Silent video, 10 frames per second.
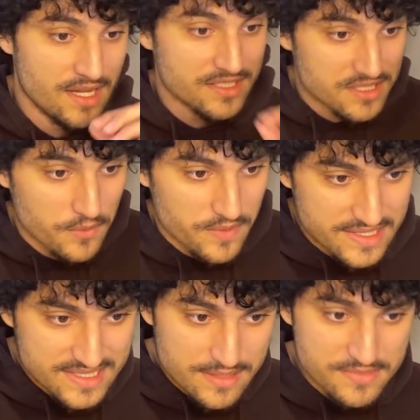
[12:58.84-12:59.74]
so
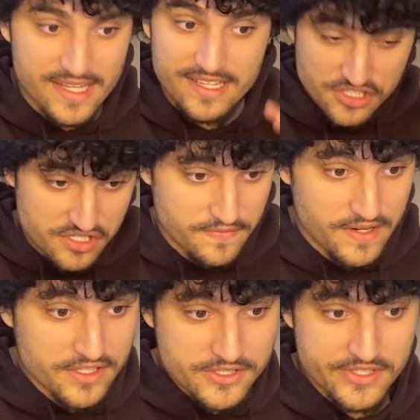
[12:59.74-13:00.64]
it seems like it's just
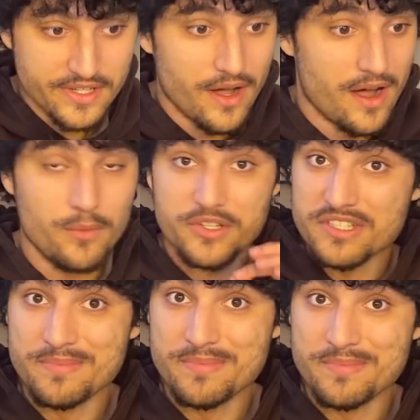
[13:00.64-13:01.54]
finished, which
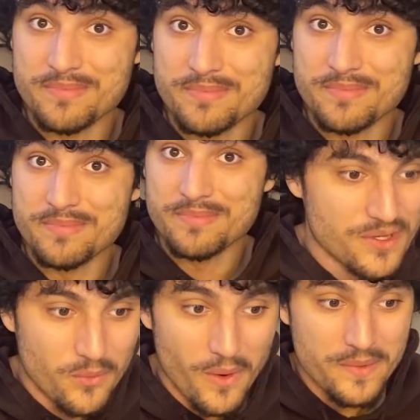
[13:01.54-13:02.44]
is beautiful.
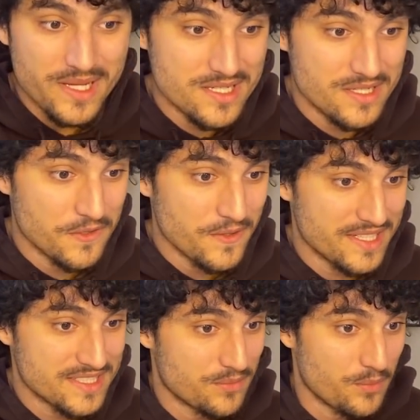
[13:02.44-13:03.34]
So what we can do
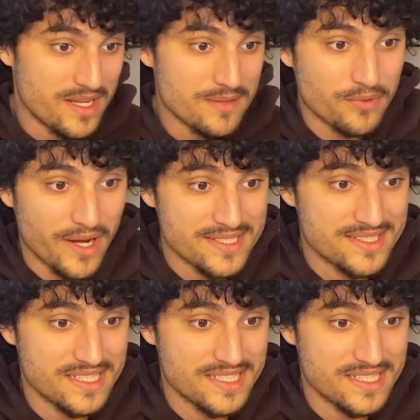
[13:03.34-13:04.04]
is we can press